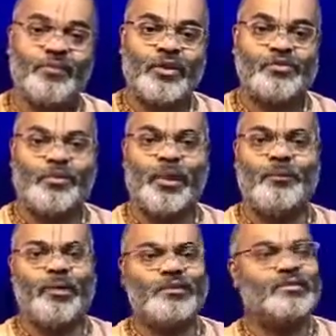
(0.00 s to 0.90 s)
So when a
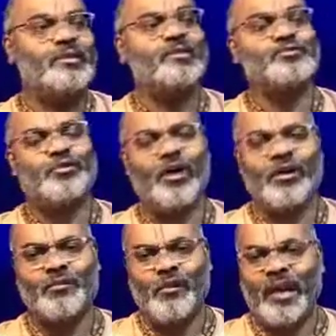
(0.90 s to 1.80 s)
person is
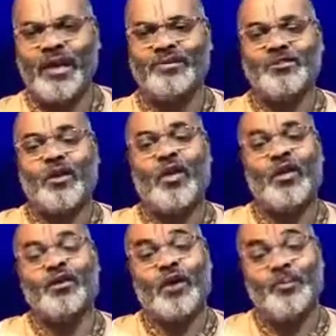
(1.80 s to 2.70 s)
not wise
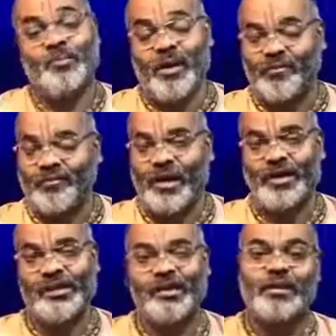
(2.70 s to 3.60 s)
or not
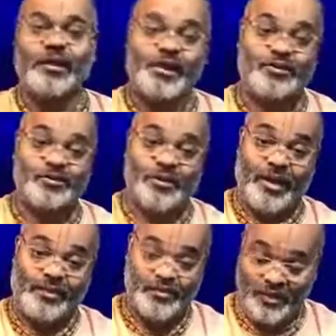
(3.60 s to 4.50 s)
perfect, it's
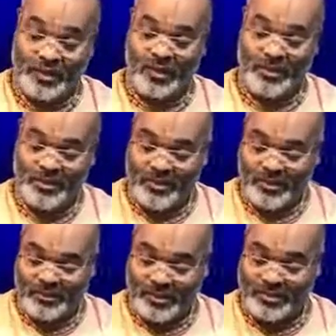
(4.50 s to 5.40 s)
natural
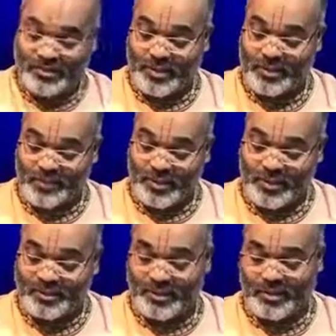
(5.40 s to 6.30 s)
that such
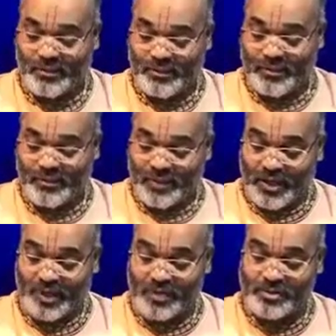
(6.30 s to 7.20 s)
person,
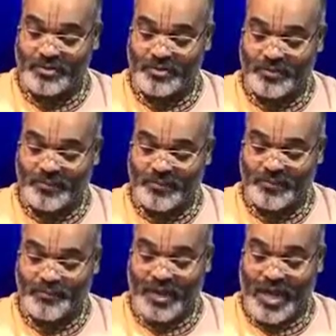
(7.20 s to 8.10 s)
there is
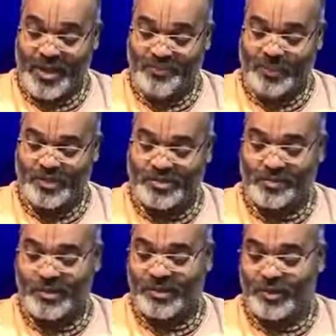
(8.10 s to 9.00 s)
high
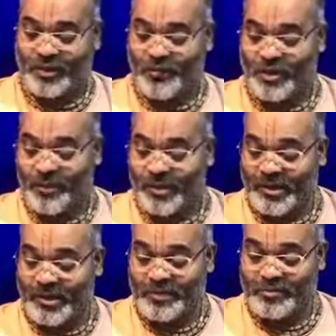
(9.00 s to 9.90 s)
possibility of
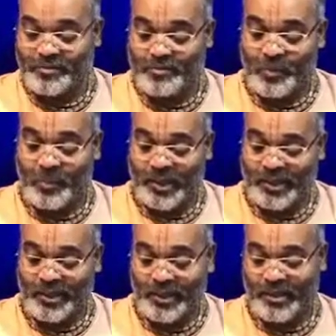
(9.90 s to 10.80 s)
committing so
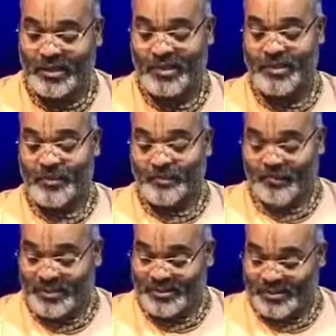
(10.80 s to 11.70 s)
many
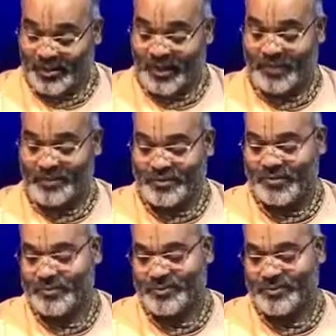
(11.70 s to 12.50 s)
mistakes.